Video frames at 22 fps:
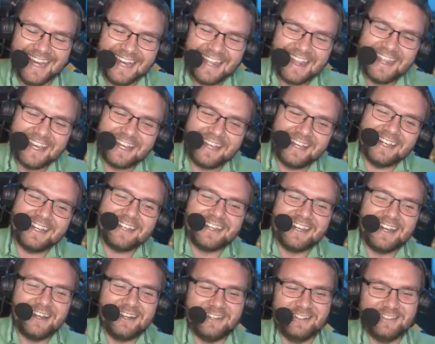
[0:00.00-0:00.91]
The
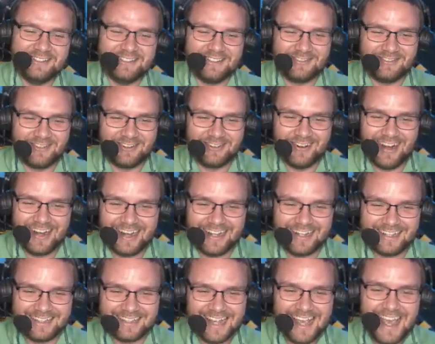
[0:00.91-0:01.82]
good news for
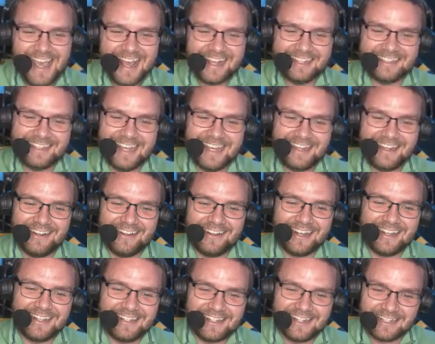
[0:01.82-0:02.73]
Radiance is that you
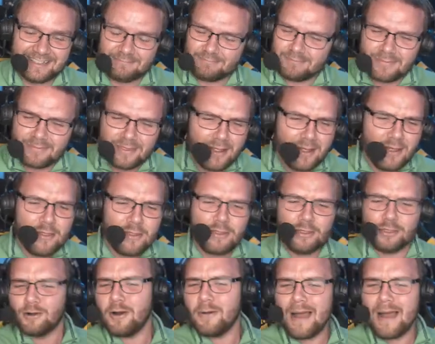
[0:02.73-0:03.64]
can just
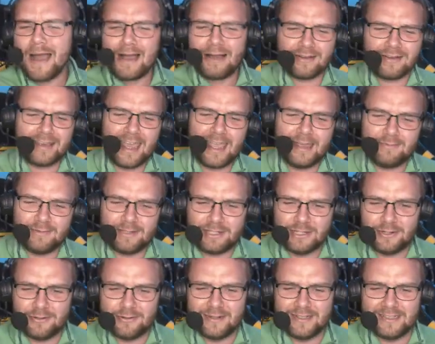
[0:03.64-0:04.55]
throw out Game
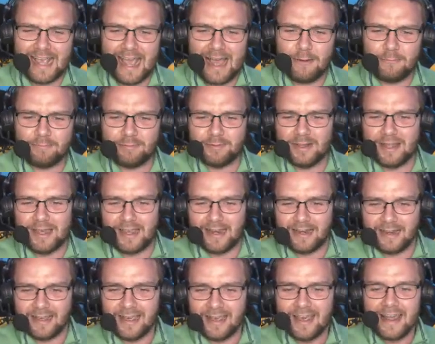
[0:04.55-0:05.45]
2 as
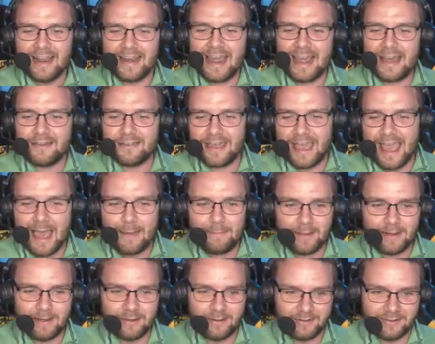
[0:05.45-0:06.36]
outplayed. Now the
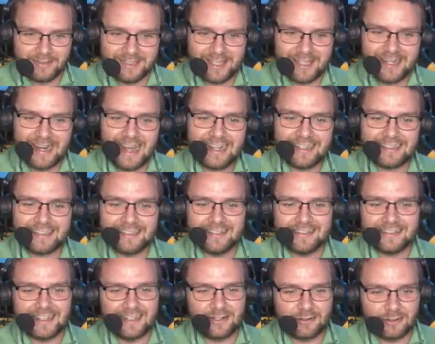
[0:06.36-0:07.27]
happy news. The Knights
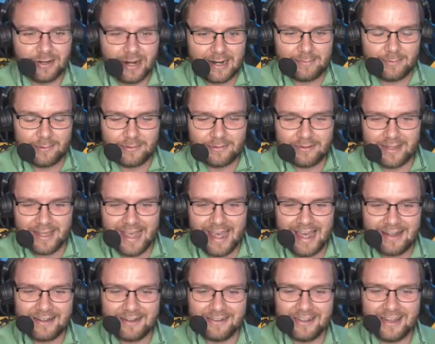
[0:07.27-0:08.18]
looked incredible. They
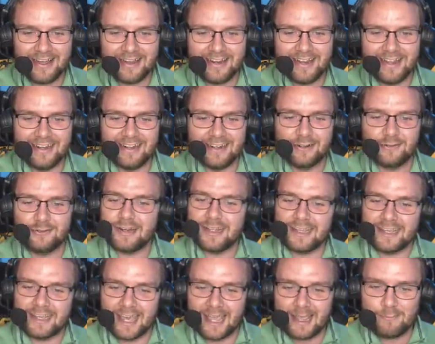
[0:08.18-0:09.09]
held on in a gritty
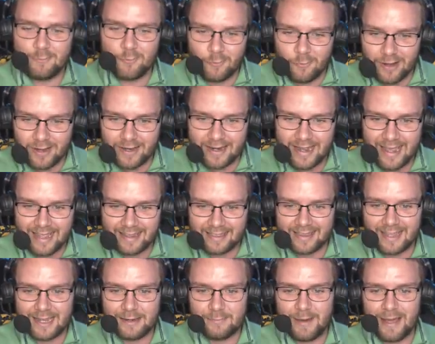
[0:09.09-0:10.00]
Game 1
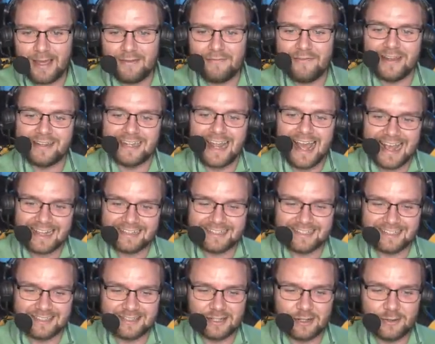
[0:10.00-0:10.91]
headlined by a
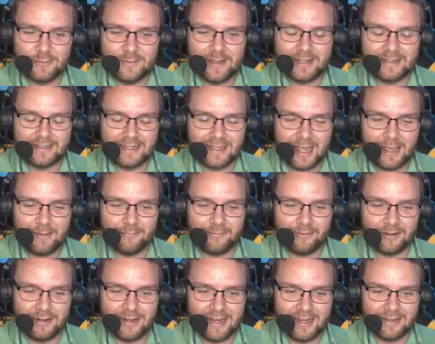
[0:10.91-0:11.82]
fantastic Sobed game for
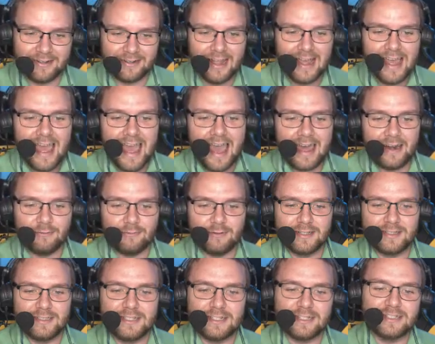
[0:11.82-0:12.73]
Neil and a
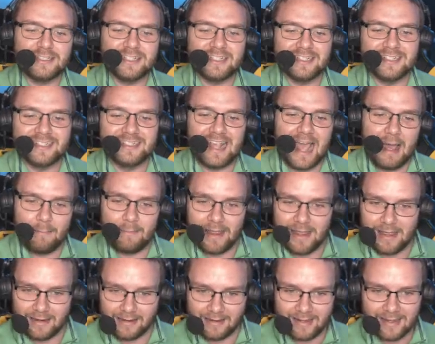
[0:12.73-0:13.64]
resurgent Zapman.